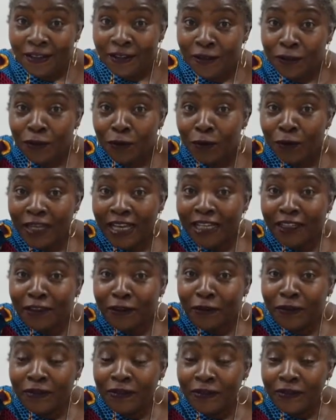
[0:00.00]
to get
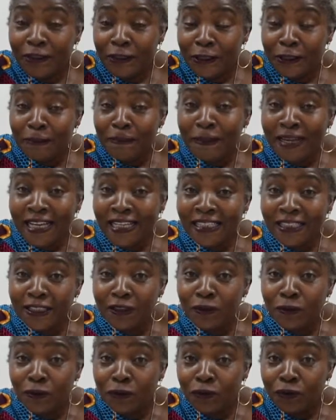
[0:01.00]
the
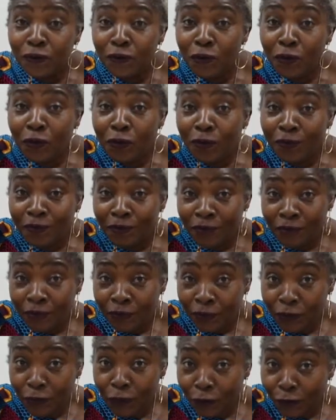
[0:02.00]
space to draw
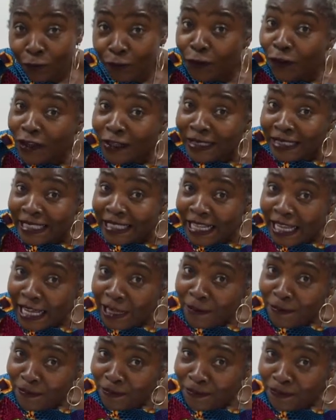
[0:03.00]
your first
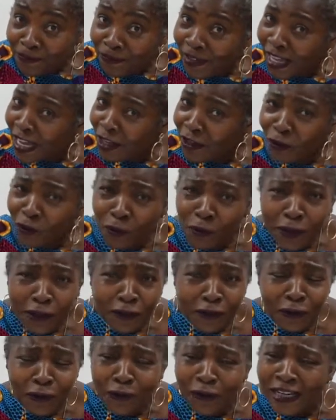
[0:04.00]
name. I don't
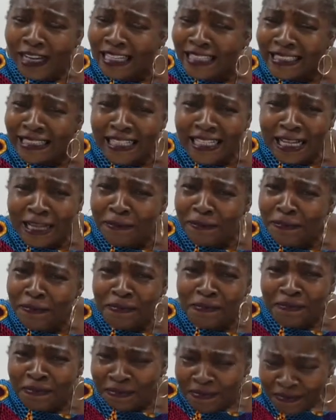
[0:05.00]
want your last name.
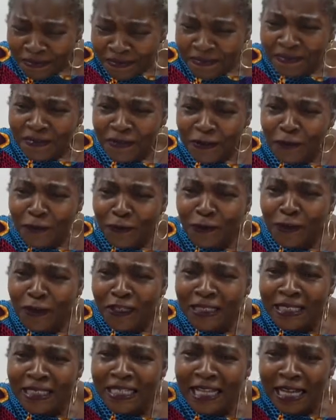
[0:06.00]
Your
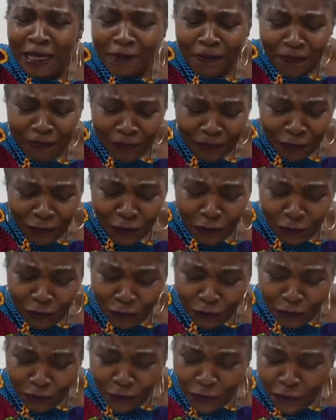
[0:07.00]
first name,
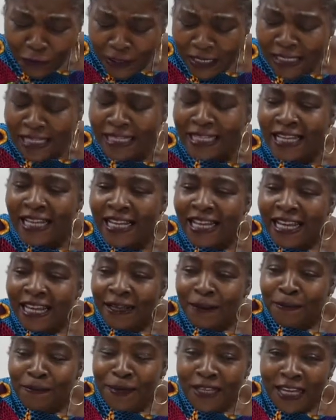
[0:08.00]
you draw it.
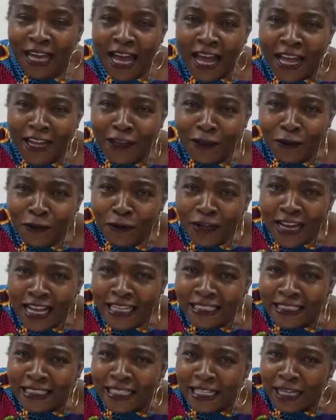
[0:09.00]
Behind your
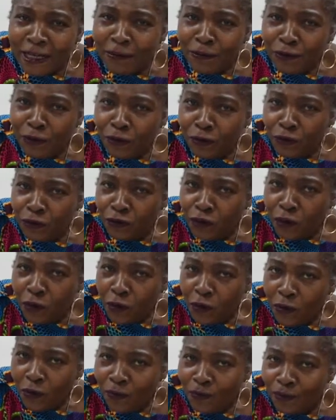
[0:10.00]
last name, you
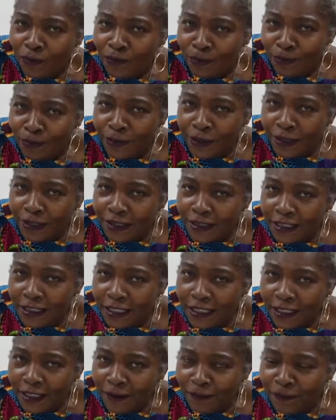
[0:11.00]
draw
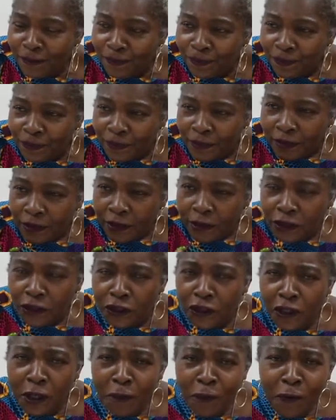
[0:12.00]
building.
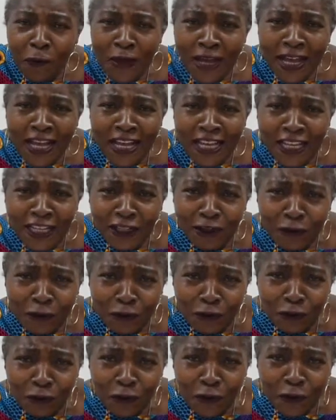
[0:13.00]
Somewhere in your
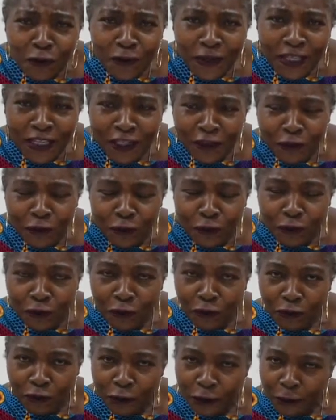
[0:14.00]
drawing, you
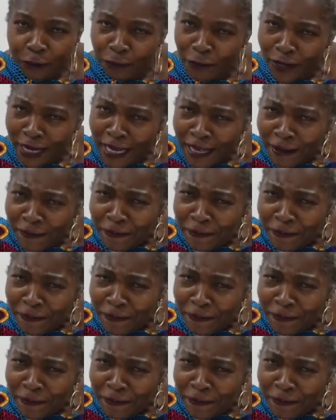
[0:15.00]
draw the spray.